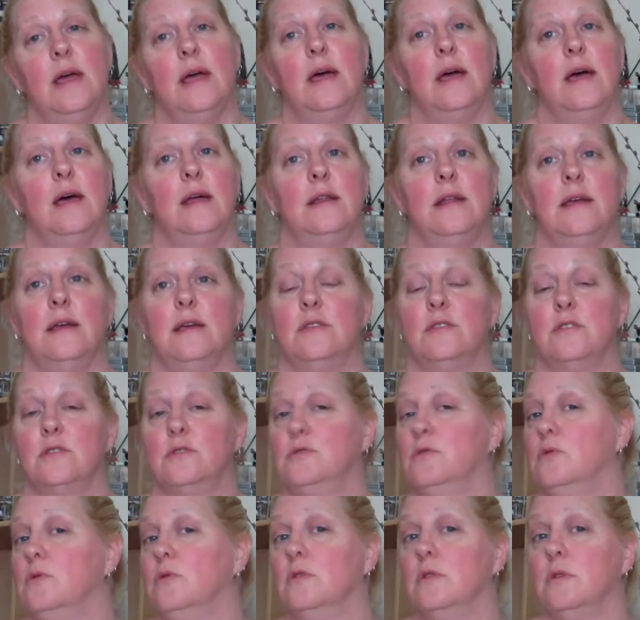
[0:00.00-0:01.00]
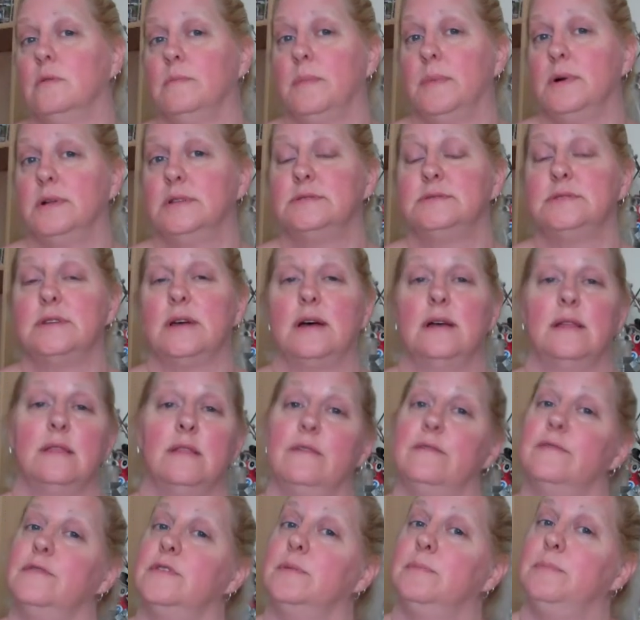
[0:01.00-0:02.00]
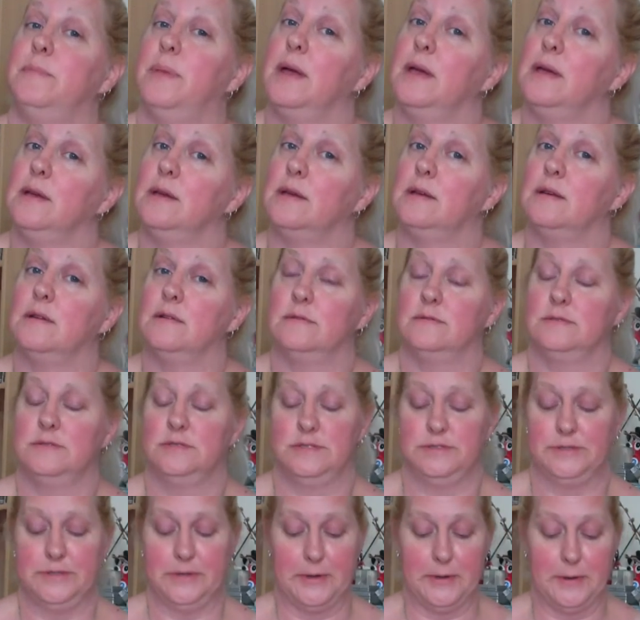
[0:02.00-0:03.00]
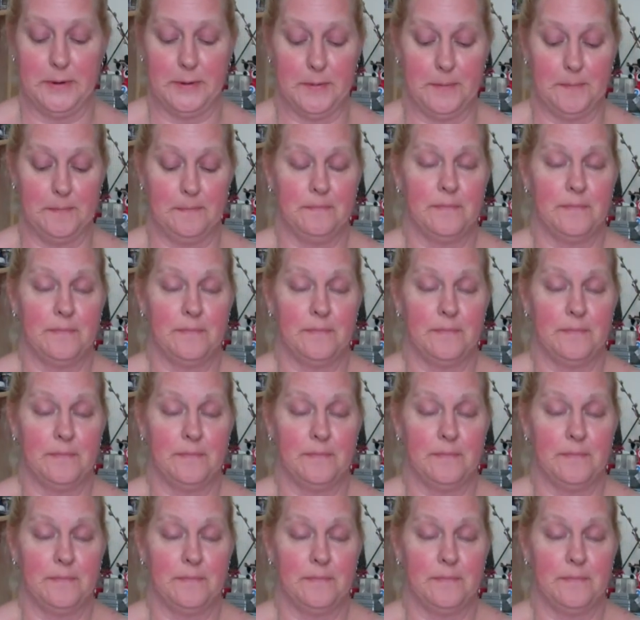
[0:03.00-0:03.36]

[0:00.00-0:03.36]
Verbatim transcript: and in the cooler months I love to bake. So,